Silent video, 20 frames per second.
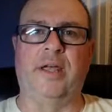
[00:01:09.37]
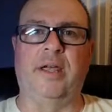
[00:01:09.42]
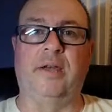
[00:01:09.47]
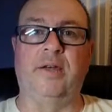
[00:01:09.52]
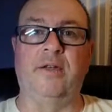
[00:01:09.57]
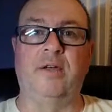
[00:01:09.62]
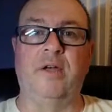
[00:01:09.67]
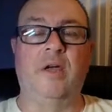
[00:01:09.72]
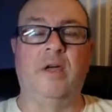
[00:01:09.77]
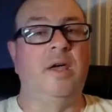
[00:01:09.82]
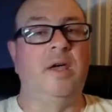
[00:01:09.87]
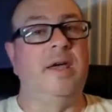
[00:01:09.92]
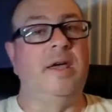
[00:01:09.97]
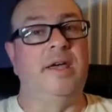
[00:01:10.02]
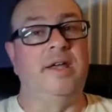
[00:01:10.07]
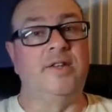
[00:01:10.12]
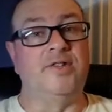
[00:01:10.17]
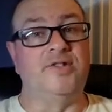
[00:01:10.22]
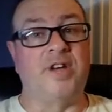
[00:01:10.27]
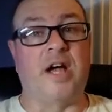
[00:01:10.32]
And
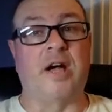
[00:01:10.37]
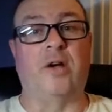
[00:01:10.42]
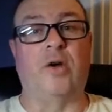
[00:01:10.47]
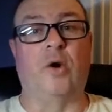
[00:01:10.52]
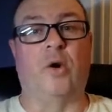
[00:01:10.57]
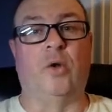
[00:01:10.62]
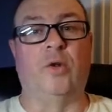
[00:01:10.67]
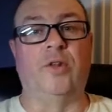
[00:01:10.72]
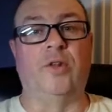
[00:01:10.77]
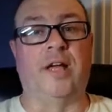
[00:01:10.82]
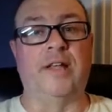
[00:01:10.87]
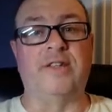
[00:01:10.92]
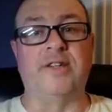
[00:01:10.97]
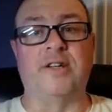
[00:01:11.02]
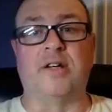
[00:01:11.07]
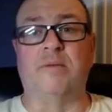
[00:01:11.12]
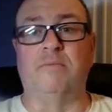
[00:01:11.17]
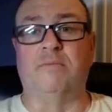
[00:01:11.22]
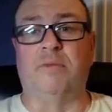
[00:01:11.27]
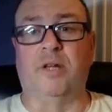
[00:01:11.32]
it is our goal not to
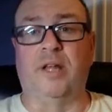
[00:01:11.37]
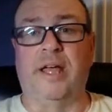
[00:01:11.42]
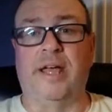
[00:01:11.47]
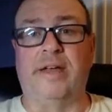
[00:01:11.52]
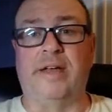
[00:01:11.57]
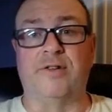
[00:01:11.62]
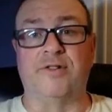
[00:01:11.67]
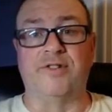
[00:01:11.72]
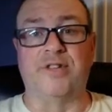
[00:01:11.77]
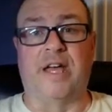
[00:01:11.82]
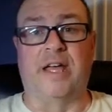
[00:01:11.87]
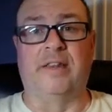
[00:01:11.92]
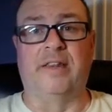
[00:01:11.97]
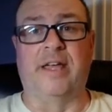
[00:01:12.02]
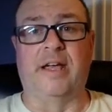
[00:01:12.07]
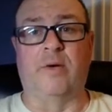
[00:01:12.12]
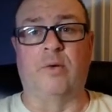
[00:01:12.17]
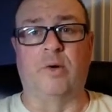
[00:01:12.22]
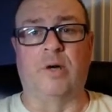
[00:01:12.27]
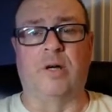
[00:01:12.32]
complain or sound
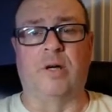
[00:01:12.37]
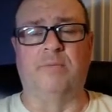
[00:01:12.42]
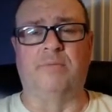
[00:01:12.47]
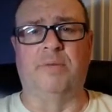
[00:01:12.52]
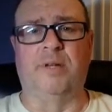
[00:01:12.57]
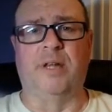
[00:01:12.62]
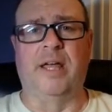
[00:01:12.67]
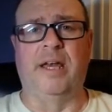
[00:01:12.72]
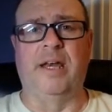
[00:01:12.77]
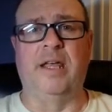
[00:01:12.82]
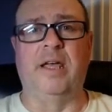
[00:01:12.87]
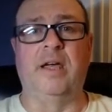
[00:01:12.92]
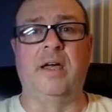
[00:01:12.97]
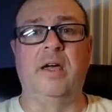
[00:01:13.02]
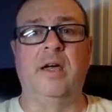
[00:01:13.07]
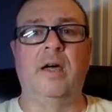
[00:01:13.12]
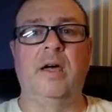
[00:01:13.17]
like we're complaining,